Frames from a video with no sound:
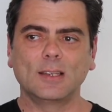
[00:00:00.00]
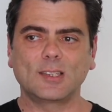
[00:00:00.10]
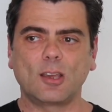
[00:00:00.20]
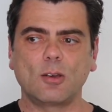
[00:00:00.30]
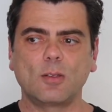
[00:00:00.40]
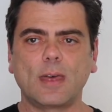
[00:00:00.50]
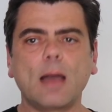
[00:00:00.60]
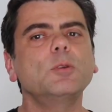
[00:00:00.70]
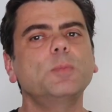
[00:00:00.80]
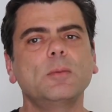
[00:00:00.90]
So
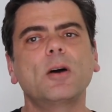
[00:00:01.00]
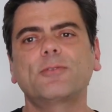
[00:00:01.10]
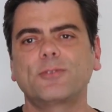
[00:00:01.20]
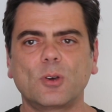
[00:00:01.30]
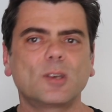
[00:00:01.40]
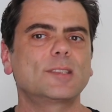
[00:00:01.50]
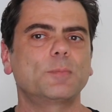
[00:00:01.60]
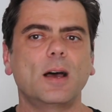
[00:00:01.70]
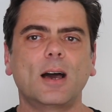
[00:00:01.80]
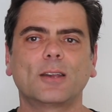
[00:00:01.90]
that would be my
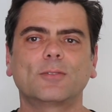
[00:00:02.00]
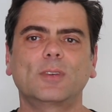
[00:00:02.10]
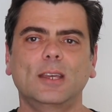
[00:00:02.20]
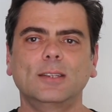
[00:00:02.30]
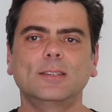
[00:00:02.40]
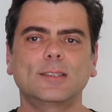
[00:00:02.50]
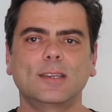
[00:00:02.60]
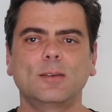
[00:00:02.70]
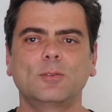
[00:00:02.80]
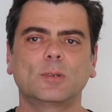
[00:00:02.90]
first part of getting the
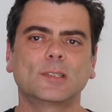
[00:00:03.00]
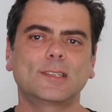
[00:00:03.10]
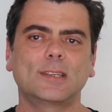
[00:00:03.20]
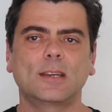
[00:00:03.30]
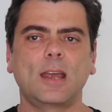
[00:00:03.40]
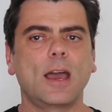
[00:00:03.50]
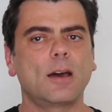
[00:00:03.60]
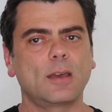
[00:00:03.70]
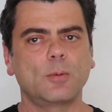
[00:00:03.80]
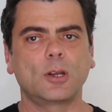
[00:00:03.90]
team to understand
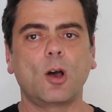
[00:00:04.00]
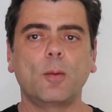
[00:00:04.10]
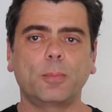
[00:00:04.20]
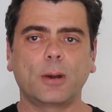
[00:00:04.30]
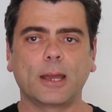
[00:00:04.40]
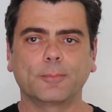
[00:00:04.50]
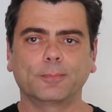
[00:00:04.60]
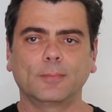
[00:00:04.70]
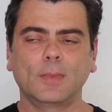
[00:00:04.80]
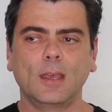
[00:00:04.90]
how they want to operate.
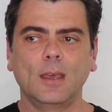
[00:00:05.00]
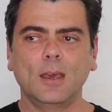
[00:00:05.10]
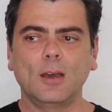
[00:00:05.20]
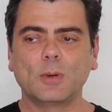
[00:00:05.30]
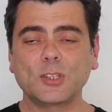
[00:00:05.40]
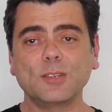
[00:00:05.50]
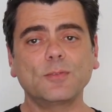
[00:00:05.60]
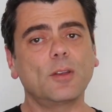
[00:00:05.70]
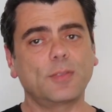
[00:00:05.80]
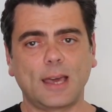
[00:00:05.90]
Once
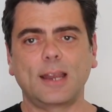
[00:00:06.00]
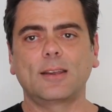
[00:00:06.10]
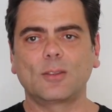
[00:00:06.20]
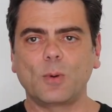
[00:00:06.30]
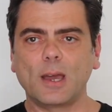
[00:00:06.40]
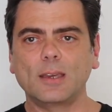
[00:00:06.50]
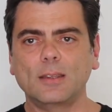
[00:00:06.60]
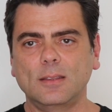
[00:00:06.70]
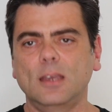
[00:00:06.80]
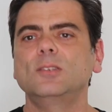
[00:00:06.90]
you've got that out of the
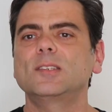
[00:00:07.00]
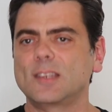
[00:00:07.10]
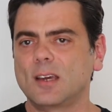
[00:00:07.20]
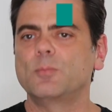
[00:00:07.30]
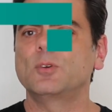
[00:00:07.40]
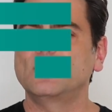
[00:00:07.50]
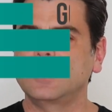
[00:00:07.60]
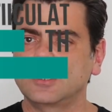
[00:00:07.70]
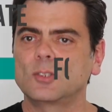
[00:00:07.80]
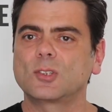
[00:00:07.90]
way, then you start
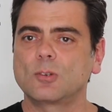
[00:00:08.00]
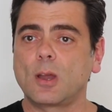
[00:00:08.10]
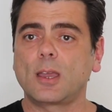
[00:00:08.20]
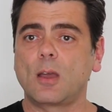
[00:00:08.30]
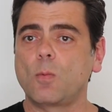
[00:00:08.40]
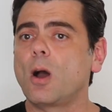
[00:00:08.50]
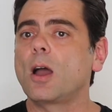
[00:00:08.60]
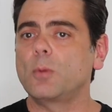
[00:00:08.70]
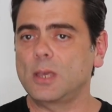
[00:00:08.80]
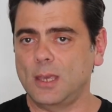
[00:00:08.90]
moving into, okay,
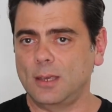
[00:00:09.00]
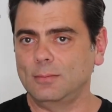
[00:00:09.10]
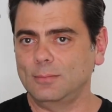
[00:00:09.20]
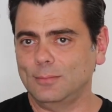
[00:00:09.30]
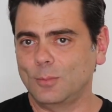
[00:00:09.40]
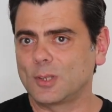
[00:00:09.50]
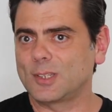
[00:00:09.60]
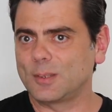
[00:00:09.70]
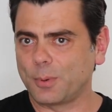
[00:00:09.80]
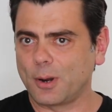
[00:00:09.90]
why are we here?
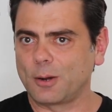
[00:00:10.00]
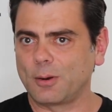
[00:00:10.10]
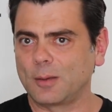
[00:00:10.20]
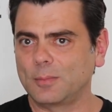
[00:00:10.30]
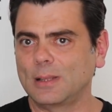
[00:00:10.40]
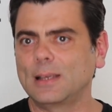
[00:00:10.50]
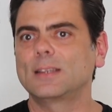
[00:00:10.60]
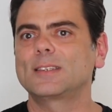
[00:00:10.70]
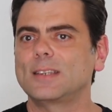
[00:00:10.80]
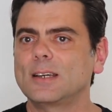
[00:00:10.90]
What's the program?
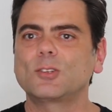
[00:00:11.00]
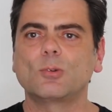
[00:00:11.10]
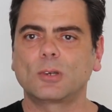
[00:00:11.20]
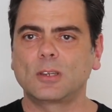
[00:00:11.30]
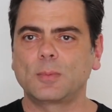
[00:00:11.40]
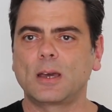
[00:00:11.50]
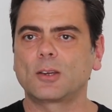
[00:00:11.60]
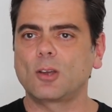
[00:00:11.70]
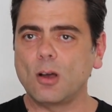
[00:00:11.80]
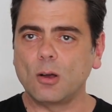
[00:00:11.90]
Let's start talking about
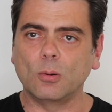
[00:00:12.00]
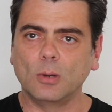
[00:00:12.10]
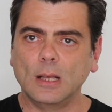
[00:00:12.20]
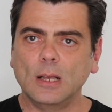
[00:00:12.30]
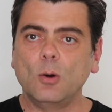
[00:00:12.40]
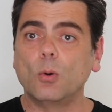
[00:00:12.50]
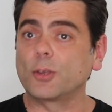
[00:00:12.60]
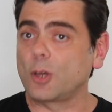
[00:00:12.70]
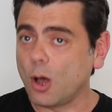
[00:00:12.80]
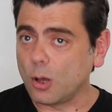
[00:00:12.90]
a goal or
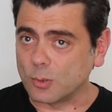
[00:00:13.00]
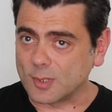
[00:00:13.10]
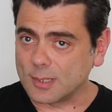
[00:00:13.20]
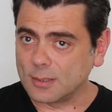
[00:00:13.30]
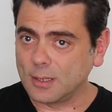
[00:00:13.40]
the goals.